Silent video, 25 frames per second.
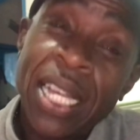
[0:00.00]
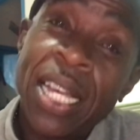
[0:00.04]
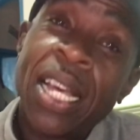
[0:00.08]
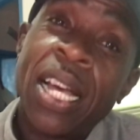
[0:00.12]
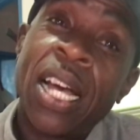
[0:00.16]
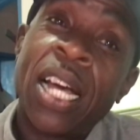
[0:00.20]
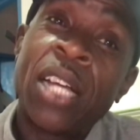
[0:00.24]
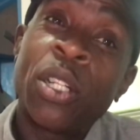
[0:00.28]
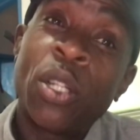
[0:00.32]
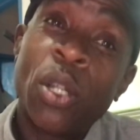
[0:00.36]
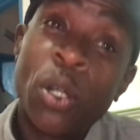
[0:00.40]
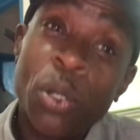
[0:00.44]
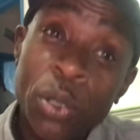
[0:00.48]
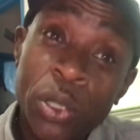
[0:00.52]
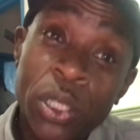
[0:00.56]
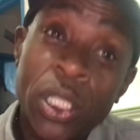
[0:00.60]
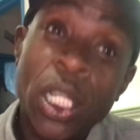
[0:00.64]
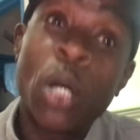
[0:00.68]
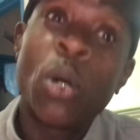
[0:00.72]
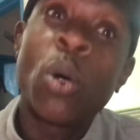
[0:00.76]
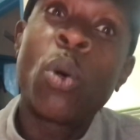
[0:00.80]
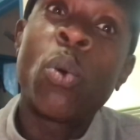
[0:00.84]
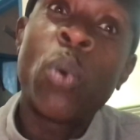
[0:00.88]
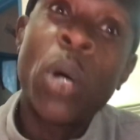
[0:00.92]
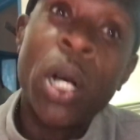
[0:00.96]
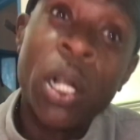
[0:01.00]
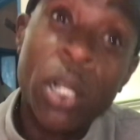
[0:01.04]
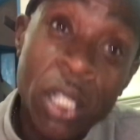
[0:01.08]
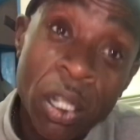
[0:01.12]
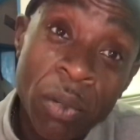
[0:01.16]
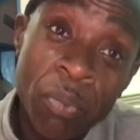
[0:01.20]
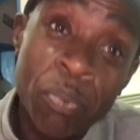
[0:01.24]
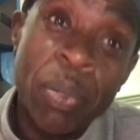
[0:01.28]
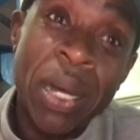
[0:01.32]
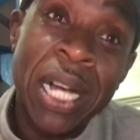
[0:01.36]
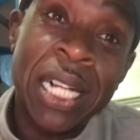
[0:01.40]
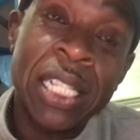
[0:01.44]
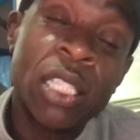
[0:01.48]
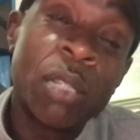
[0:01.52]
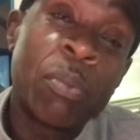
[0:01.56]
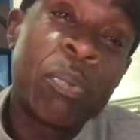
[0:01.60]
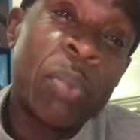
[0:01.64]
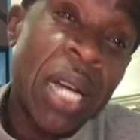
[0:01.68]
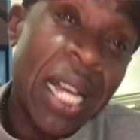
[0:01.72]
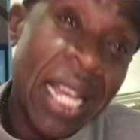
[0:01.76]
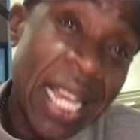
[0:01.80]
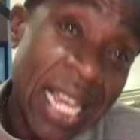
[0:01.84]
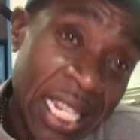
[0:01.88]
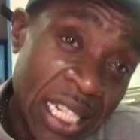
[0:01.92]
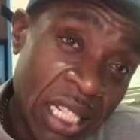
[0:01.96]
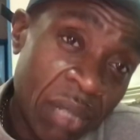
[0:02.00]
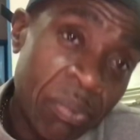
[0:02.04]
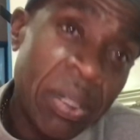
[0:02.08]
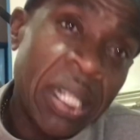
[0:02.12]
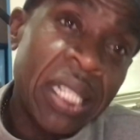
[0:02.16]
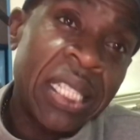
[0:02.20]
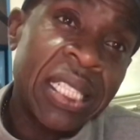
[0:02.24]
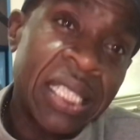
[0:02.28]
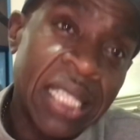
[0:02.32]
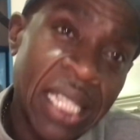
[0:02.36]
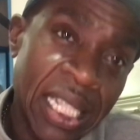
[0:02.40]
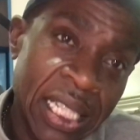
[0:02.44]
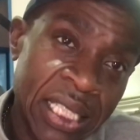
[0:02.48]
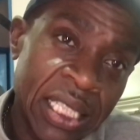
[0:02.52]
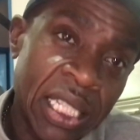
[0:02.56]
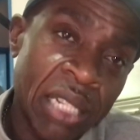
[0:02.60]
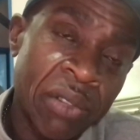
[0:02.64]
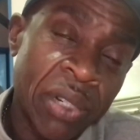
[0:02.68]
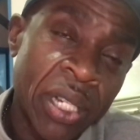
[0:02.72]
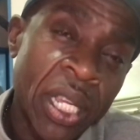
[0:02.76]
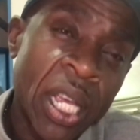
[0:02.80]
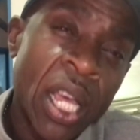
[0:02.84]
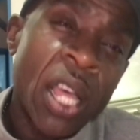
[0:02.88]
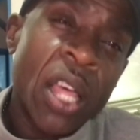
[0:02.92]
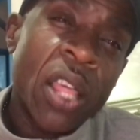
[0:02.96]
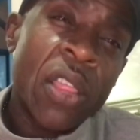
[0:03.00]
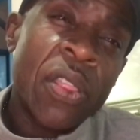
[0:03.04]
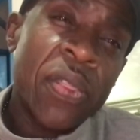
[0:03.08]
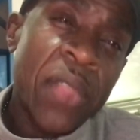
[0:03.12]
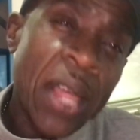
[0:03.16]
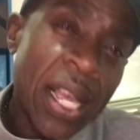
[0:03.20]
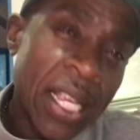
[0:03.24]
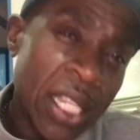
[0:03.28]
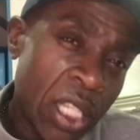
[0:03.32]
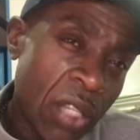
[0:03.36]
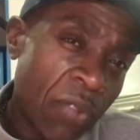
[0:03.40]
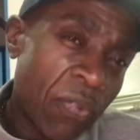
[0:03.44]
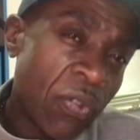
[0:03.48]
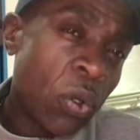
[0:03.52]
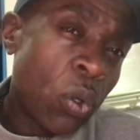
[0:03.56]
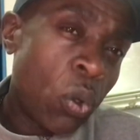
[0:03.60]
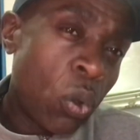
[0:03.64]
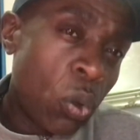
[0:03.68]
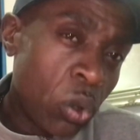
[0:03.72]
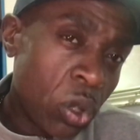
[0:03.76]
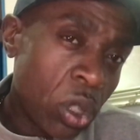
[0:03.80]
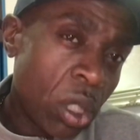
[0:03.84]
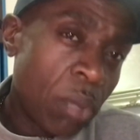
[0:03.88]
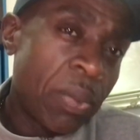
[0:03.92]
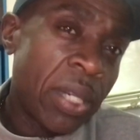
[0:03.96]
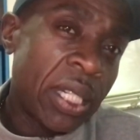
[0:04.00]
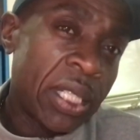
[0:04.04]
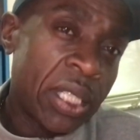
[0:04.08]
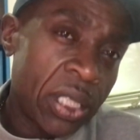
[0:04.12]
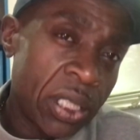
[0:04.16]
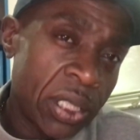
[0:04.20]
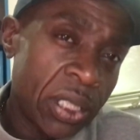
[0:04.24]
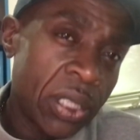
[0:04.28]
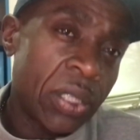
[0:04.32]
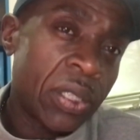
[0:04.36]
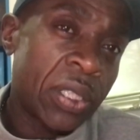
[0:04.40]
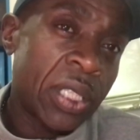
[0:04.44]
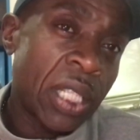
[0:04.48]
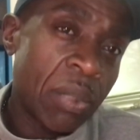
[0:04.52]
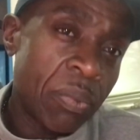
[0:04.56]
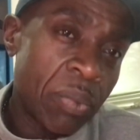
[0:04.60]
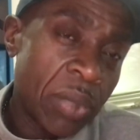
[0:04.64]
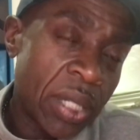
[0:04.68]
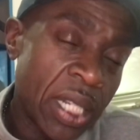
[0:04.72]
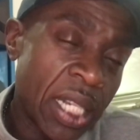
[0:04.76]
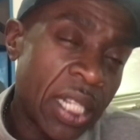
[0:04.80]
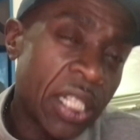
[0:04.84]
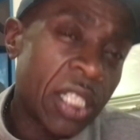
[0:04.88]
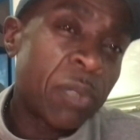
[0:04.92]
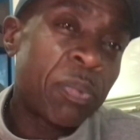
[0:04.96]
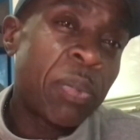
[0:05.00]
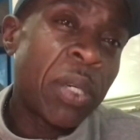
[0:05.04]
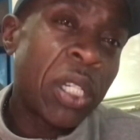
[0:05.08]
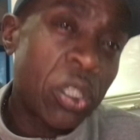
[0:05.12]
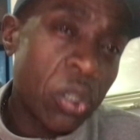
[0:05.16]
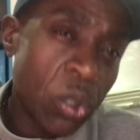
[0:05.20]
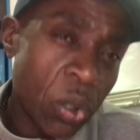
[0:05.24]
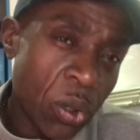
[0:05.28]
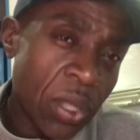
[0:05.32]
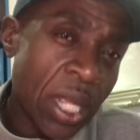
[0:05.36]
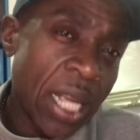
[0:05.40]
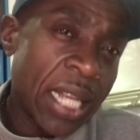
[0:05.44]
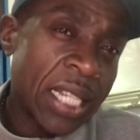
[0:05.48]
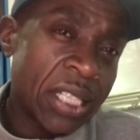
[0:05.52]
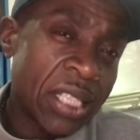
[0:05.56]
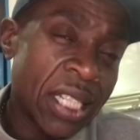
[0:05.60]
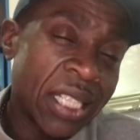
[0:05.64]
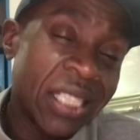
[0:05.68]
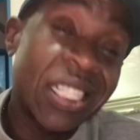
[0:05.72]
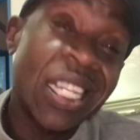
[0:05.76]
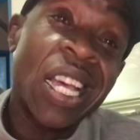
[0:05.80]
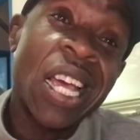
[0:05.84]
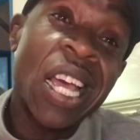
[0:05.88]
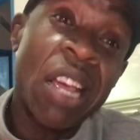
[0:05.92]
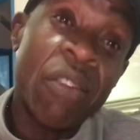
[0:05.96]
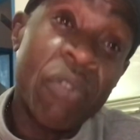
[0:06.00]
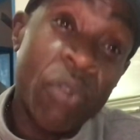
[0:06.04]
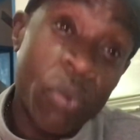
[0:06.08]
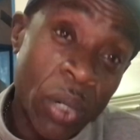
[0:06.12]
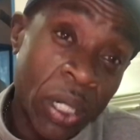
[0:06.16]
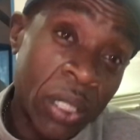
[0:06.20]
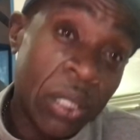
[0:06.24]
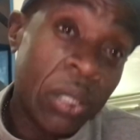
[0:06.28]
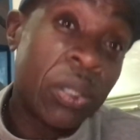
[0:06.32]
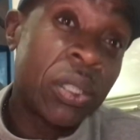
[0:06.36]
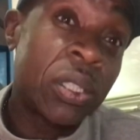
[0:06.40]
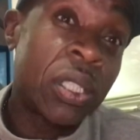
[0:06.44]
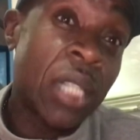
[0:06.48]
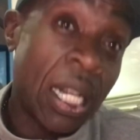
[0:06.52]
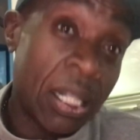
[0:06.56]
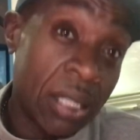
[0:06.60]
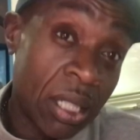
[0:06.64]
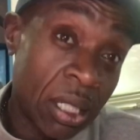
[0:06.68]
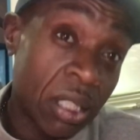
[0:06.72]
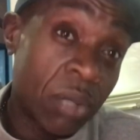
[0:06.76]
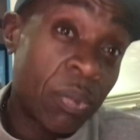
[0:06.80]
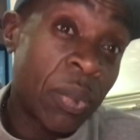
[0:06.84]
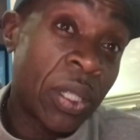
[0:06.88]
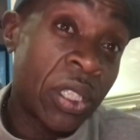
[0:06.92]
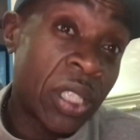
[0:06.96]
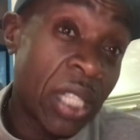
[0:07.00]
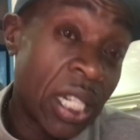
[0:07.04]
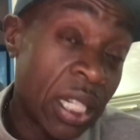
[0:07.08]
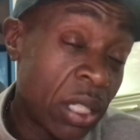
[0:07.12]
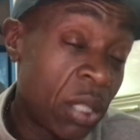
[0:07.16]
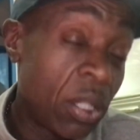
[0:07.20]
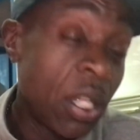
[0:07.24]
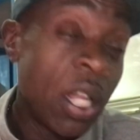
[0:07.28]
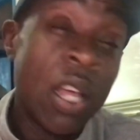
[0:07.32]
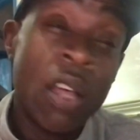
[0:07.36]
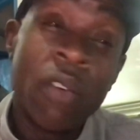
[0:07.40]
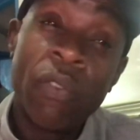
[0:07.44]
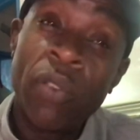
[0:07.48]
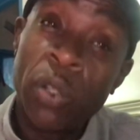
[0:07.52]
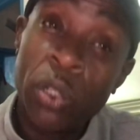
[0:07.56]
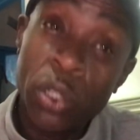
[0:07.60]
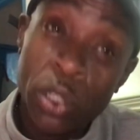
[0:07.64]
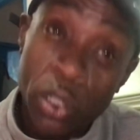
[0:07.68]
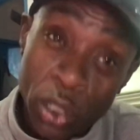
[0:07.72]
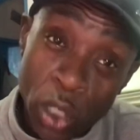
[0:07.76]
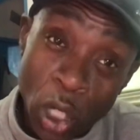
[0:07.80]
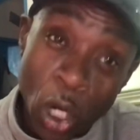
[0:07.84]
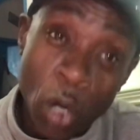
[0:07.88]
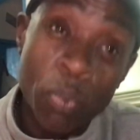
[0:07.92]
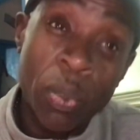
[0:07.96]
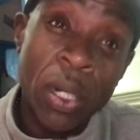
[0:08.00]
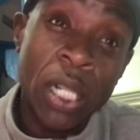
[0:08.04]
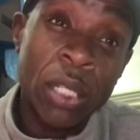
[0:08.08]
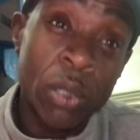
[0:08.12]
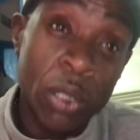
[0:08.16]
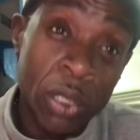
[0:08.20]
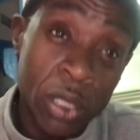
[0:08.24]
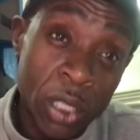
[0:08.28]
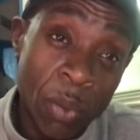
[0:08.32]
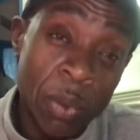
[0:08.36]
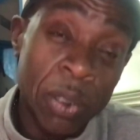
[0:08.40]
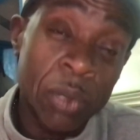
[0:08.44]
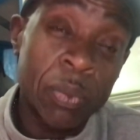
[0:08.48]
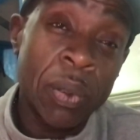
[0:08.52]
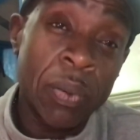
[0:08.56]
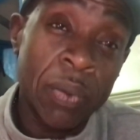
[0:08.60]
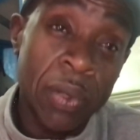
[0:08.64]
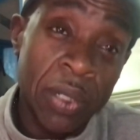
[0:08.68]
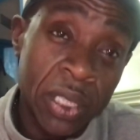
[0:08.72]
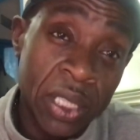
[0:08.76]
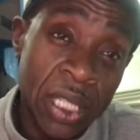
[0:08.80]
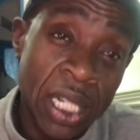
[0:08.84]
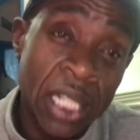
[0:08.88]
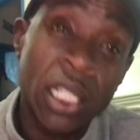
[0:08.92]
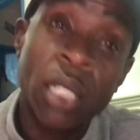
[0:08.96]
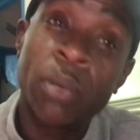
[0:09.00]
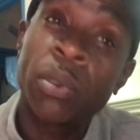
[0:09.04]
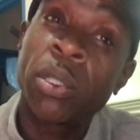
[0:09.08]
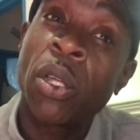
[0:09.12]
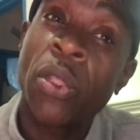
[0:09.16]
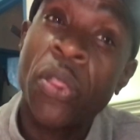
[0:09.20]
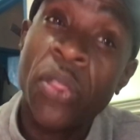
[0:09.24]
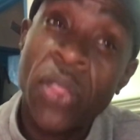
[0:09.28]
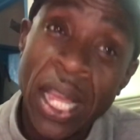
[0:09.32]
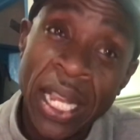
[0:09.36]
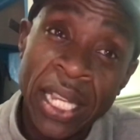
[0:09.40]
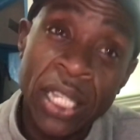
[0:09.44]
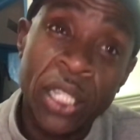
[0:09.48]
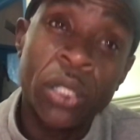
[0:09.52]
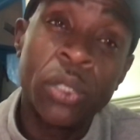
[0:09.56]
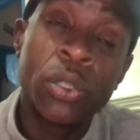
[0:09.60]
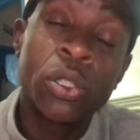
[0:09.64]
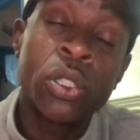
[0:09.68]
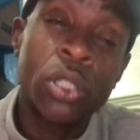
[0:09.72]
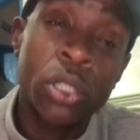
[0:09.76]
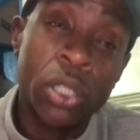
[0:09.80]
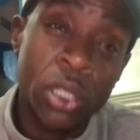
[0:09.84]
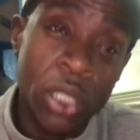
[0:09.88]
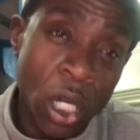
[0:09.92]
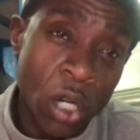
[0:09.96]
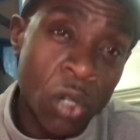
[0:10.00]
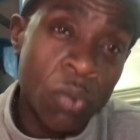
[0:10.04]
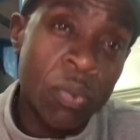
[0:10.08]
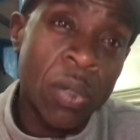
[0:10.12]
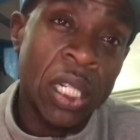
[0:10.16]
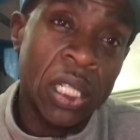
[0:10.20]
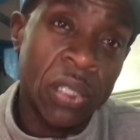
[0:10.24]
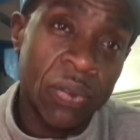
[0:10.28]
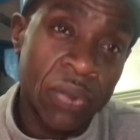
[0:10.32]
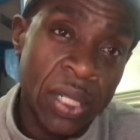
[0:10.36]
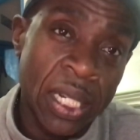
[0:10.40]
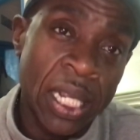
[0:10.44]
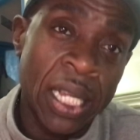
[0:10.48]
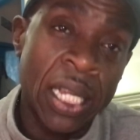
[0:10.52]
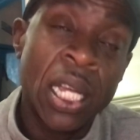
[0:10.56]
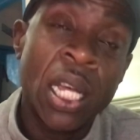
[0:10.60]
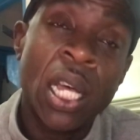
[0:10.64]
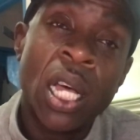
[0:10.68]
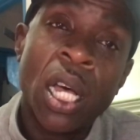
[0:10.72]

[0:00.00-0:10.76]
And also, welcome back to By Any Means Necessary. Thank you for all your messages you sent me, and a special thanks here to everyone who signed up to my channel. I feel so blessed with so much people that signed up, so thank you so much for that.